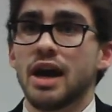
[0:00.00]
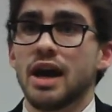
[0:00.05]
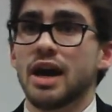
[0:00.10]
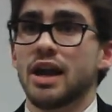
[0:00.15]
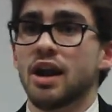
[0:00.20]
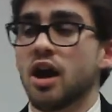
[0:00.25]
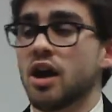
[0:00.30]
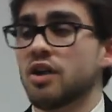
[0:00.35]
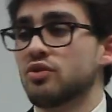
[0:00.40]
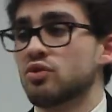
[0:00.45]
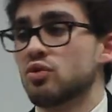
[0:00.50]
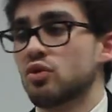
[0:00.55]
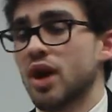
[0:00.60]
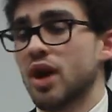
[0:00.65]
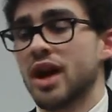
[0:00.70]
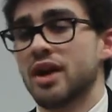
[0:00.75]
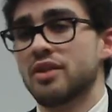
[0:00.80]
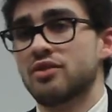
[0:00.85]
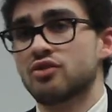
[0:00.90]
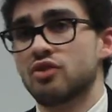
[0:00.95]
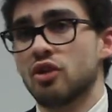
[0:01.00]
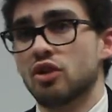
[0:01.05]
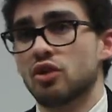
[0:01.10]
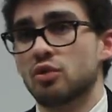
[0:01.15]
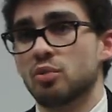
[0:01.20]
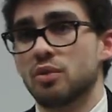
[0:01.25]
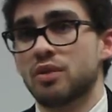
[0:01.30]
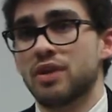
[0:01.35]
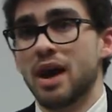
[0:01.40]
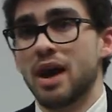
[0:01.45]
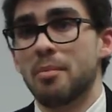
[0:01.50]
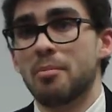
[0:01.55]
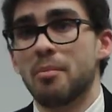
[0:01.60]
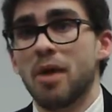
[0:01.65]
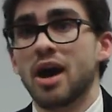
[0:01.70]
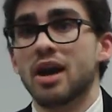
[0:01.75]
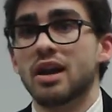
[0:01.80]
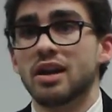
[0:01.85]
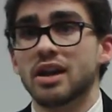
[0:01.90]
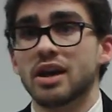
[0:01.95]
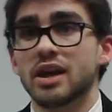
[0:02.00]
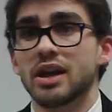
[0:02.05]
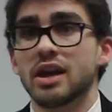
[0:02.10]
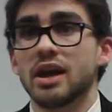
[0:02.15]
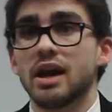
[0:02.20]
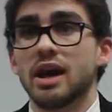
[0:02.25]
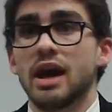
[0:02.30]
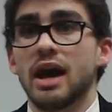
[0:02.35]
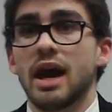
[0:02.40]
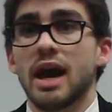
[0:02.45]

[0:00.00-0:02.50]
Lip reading: In high school, I had struggled with that mightily,